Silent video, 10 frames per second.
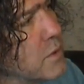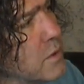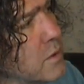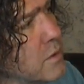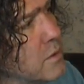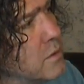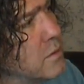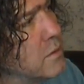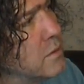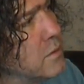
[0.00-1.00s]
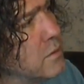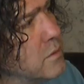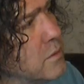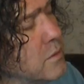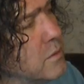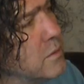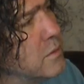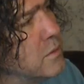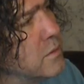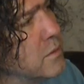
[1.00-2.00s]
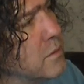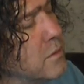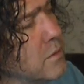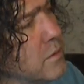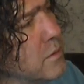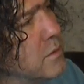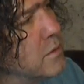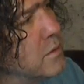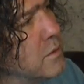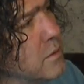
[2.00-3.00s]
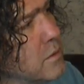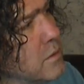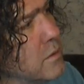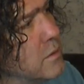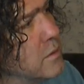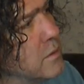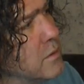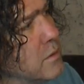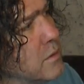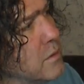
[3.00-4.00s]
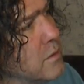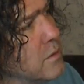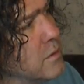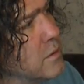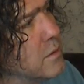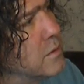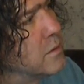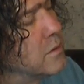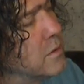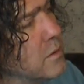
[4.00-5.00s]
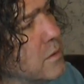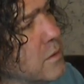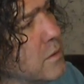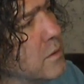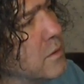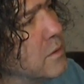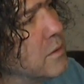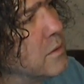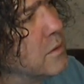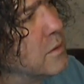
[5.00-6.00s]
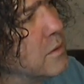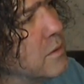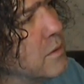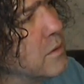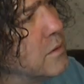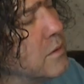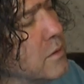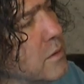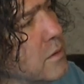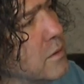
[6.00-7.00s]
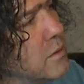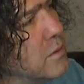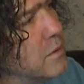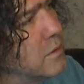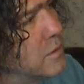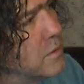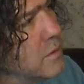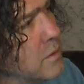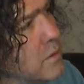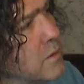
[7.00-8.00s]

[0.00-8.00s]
[no speech]